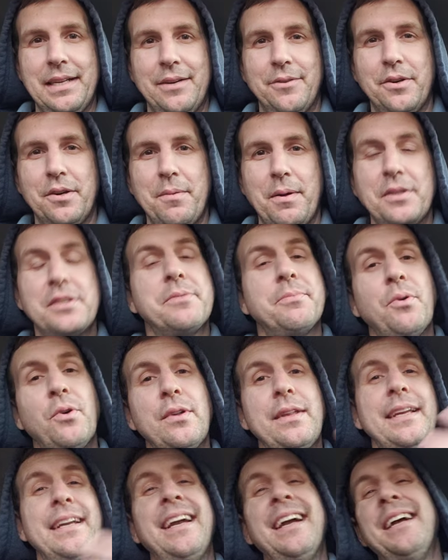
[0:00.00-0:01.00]
not worry about
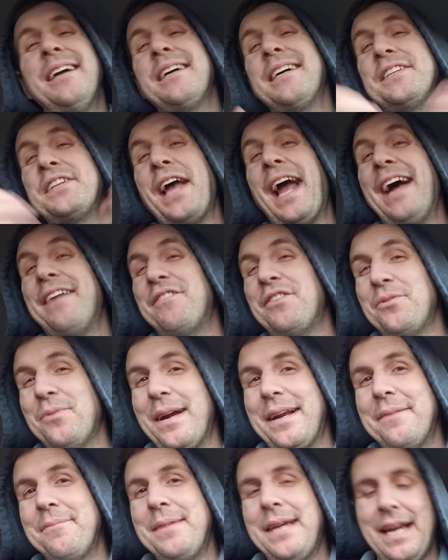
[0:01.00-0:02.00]
spoiling because I haven't
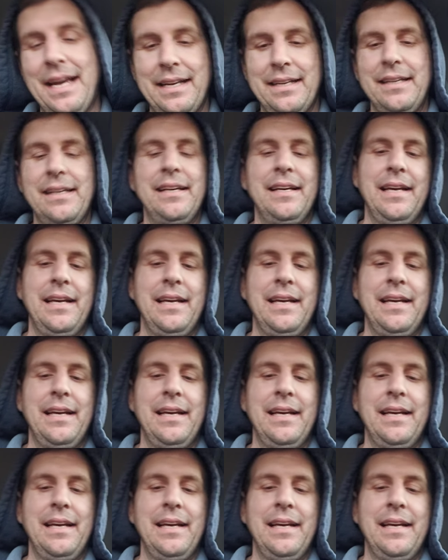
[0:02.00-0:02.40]
read them yet.